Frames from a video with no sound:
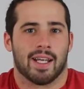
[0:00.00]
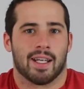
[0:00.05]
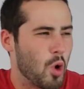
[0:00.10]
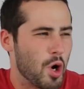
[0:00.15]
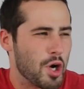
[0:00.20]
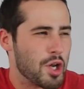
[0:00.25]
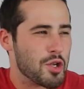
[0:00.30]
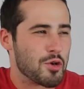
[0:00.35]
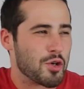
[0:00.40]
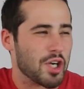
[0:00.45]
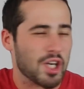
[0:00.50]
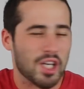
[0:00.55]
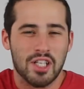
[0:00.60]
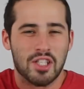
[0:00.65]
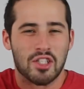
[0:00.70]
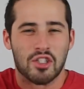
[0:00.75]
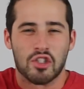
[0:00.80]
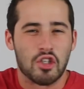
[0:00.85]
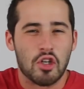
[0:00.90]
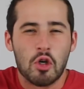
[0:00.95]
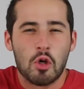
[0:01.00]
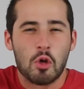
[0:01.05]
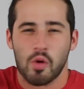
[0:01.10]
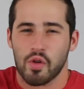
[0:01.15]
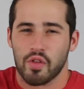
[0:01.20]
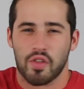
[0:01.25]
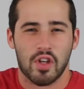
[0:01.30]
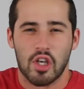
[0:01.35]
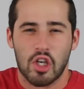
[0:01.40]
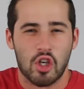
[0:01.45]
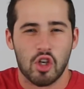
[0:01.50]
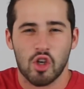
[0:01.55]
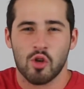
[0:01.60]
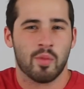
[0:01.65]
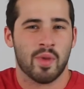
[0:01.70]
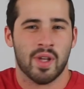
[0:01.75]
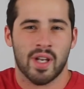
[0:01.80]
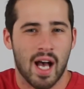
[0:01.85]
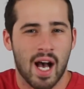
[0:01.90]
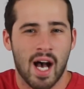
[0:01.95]
What are you gonna do with a
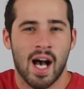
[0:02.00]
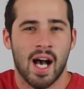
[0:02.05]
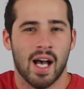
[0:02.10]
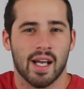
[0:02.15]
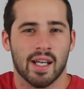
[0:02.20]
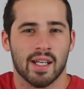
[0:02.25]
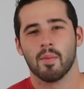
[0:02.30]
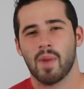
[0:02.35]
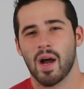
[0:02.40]
human eye?